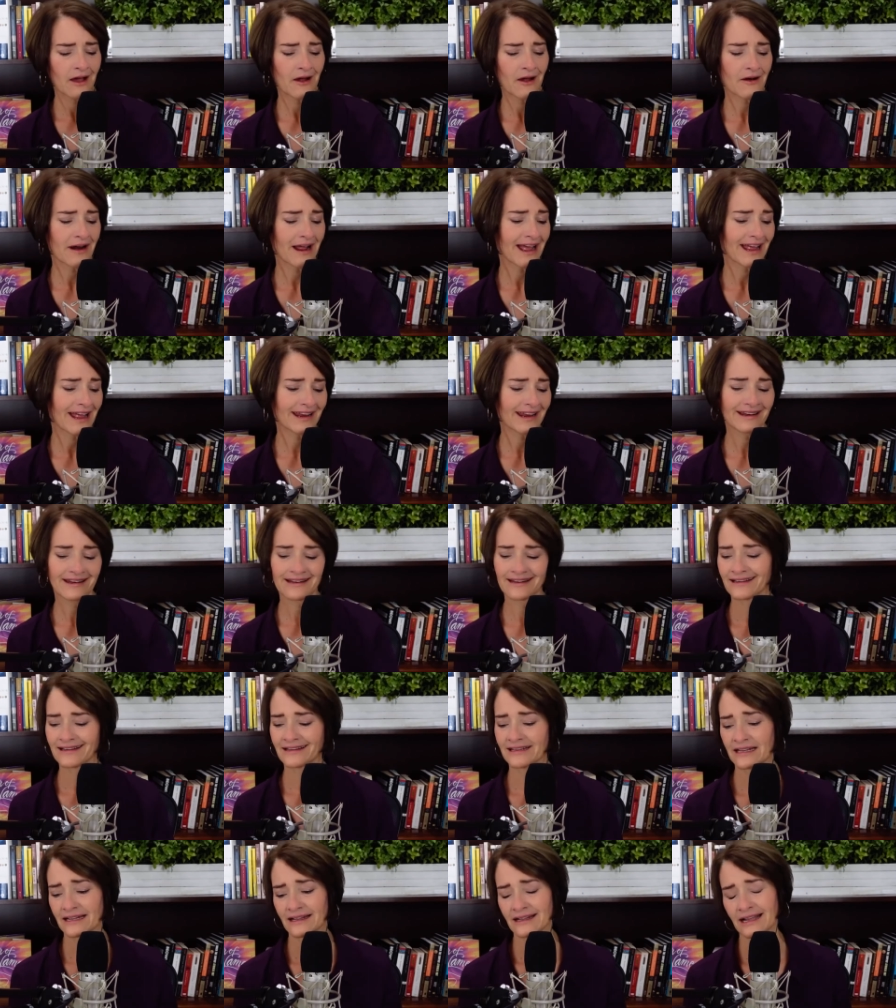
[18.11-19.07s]
All right.
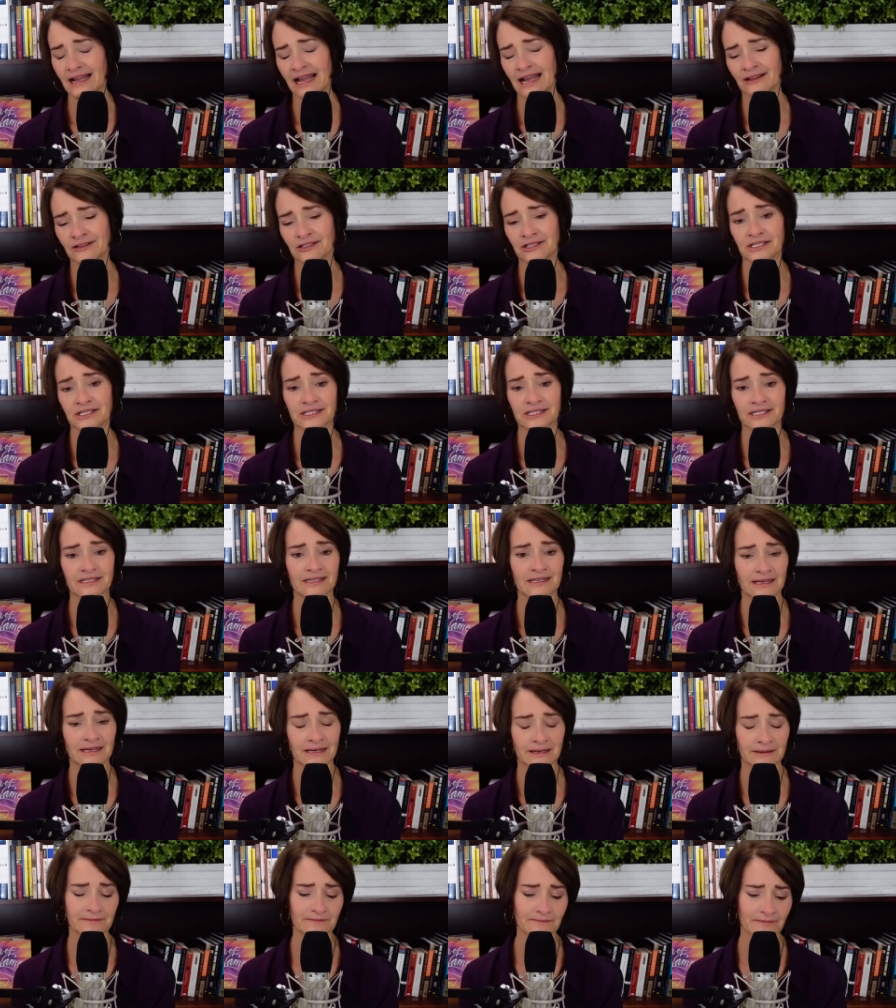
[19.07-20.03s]
I'll
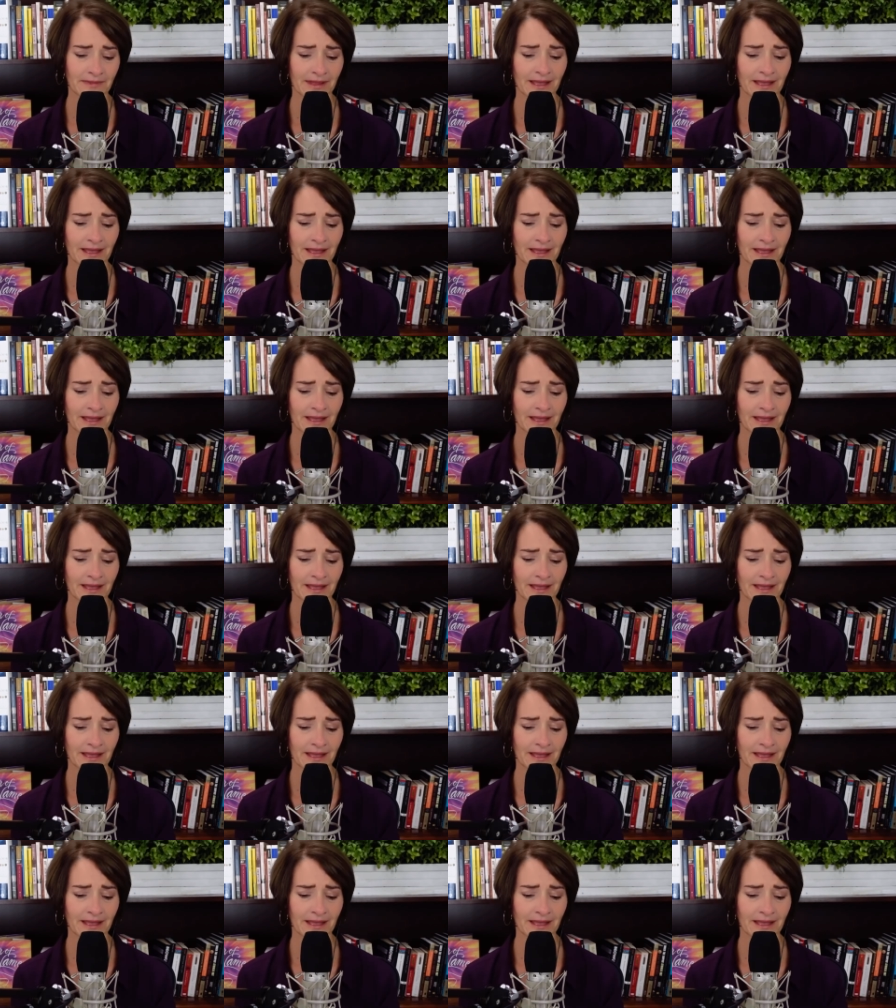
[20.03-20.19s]
just uh,